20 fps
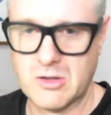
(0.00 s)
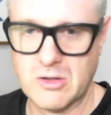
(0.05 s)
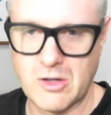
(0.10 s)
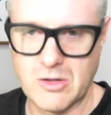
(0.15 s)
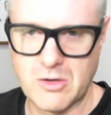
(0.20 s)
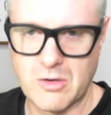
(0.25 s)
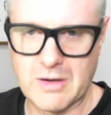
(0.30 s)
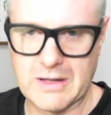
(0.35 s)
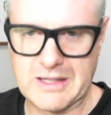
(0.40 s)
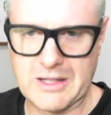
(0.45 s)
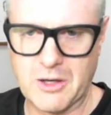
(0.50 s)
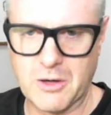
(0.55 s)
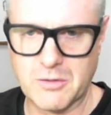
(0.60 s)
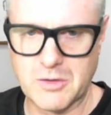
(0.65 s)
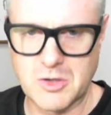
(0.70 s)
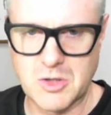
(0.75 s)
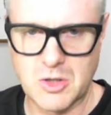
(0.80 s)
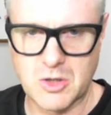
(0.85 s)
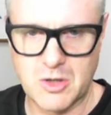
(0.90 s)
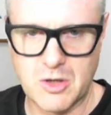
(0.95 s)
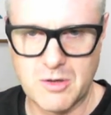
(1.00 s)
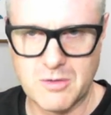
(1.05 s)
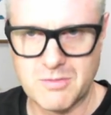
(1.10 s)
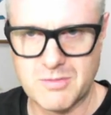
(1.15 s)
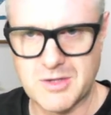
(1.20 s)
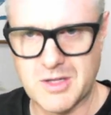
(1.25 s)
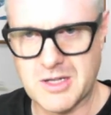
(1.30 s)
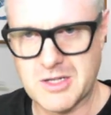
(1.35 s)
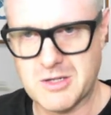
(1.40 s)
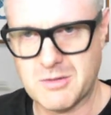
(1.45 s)
not directly over Tokyo.
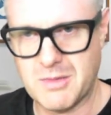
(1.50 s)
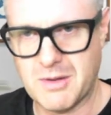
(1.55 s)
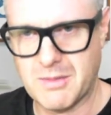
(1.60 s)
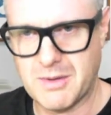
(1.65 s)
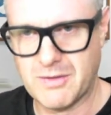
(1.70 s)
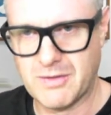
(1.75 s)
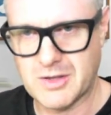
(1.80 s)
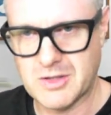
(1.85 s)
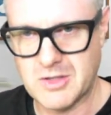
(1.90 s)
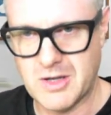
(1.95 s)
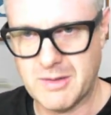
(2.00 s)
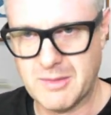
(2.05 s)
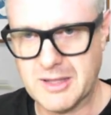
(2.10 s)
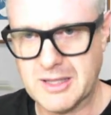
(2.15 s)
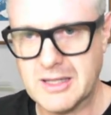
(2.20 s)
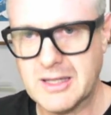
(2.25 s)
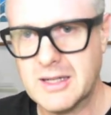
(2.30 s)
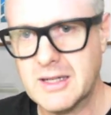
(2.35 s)
So that should be a bit of excitement.